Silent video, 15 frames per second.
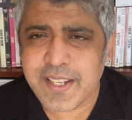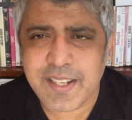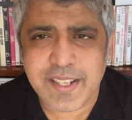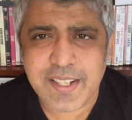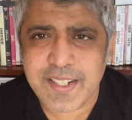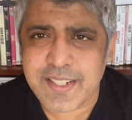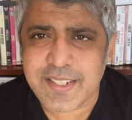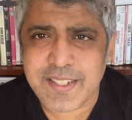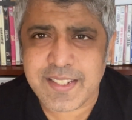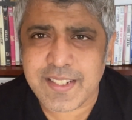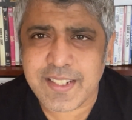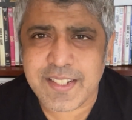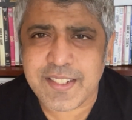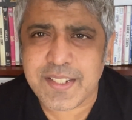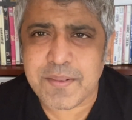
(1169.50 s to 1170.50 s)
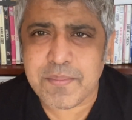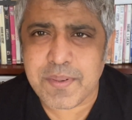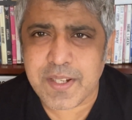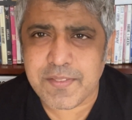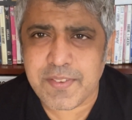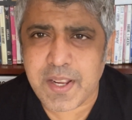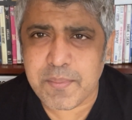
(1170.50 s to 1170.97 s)
is
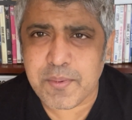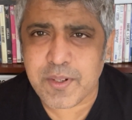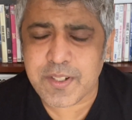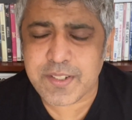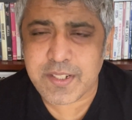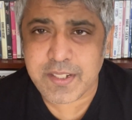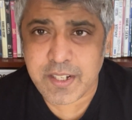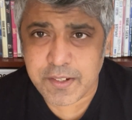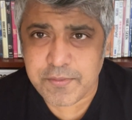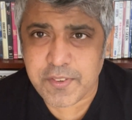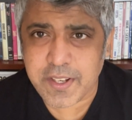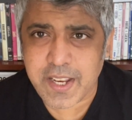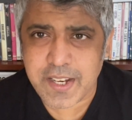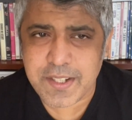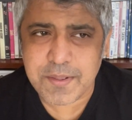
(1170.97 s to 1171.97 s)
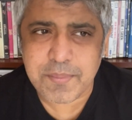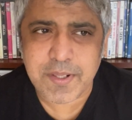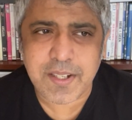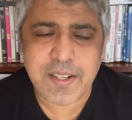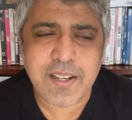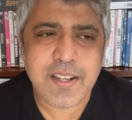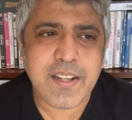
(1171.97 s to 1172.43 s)
simply fabulous and unforgettable.
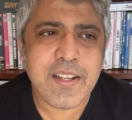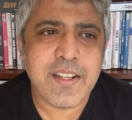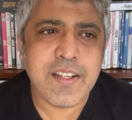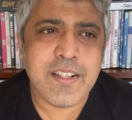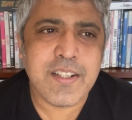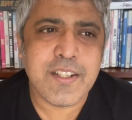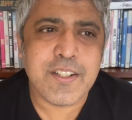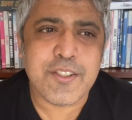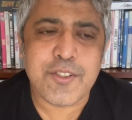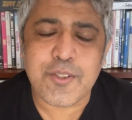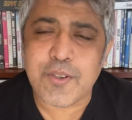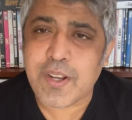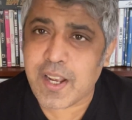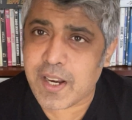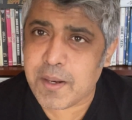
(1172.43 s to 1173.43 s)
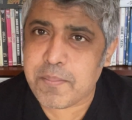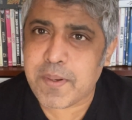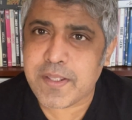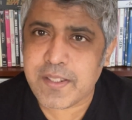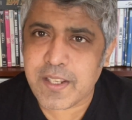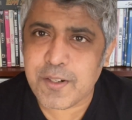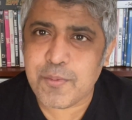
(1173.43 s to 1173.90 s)
So Kala
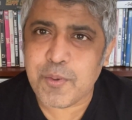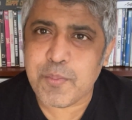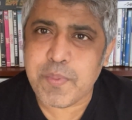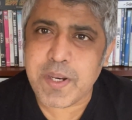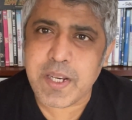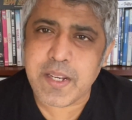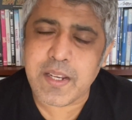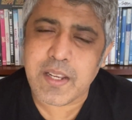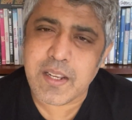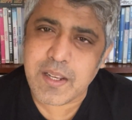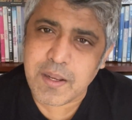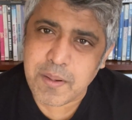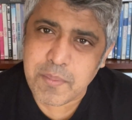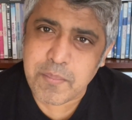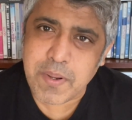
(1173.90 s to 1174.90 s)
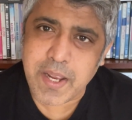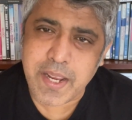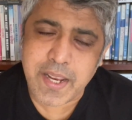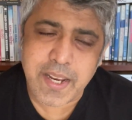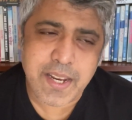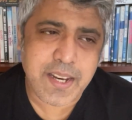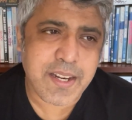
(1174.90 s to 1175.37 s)
Patthar would be
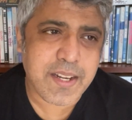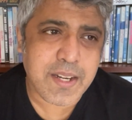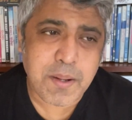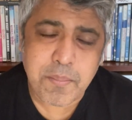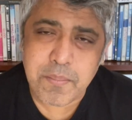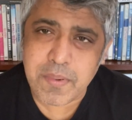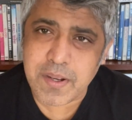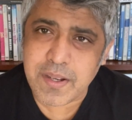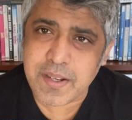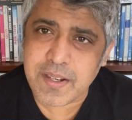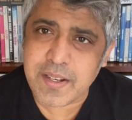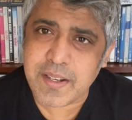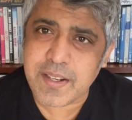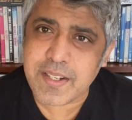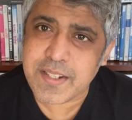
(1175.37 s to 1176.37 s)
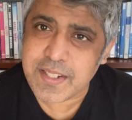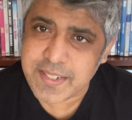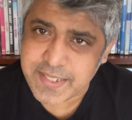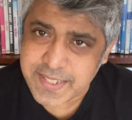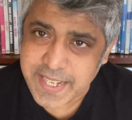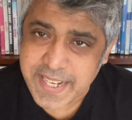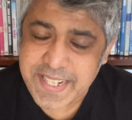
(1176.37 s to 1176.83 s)
my number
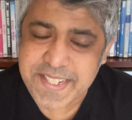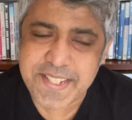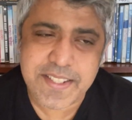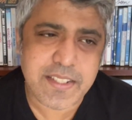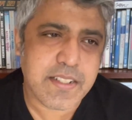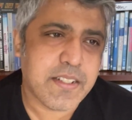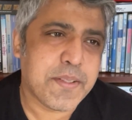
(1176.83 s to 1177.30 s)
6.